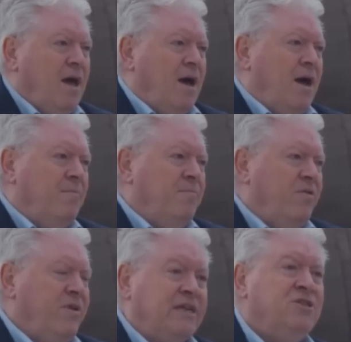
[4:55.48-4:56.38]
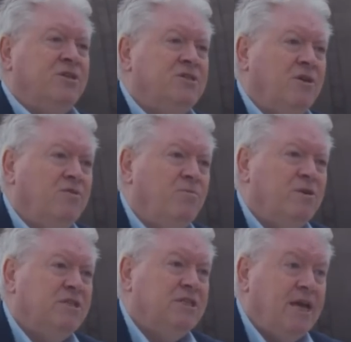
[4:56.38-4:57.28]
The answer is that they
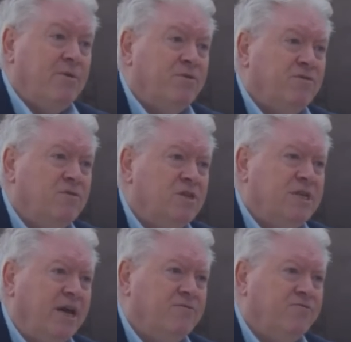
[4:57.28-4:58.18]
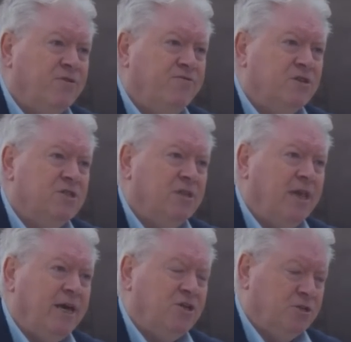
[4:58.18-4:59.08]
would stay within the tent for the first
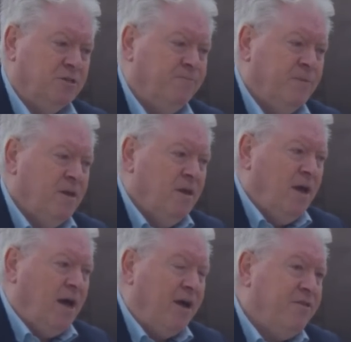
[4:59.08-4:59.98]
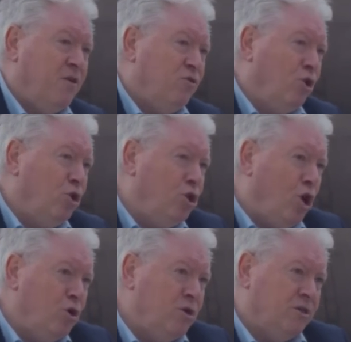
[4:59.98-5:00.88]
election. I think the
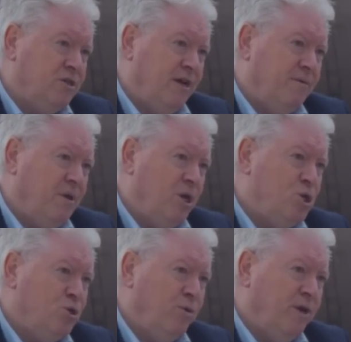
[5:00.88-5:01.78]
longer term issue